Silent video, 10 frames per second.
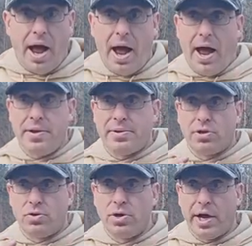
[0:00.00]
I
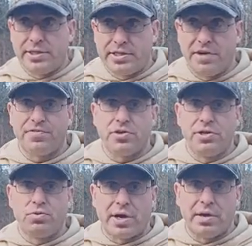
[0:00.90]

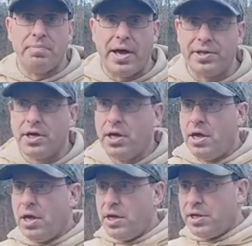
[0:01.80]
definitely recommend
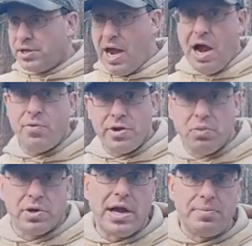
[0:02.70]

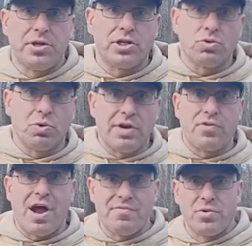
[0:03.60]
carrying
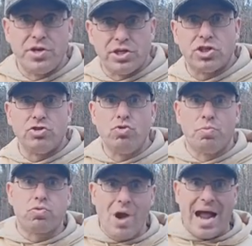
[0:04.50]
whatever ammunition you
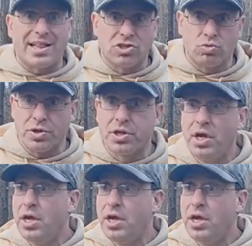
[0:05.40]
practice with.